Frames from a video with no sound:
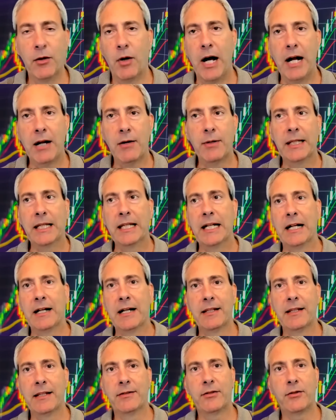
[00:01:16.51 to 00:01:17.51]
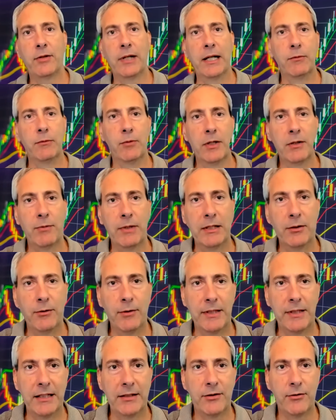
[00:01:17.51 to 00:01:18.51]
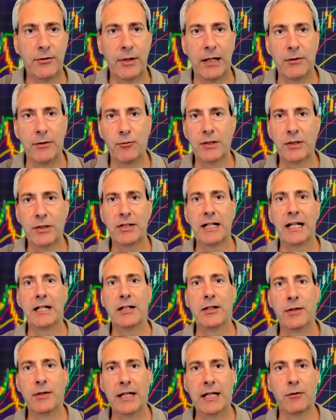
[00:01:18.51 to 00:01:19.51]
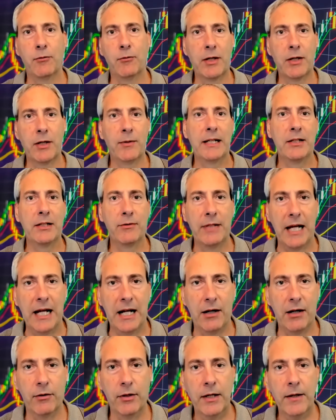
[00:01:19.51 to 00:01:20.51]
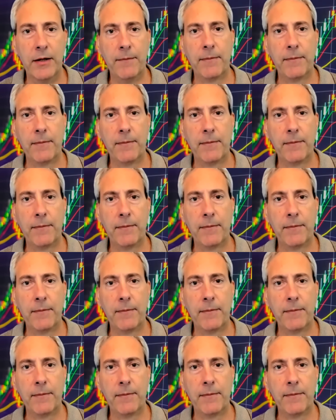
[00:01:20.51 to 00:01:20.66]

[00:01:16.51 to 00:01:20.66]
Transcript: How do I get out of this trade? What do I do with this trade? What should I do here? What do I do now?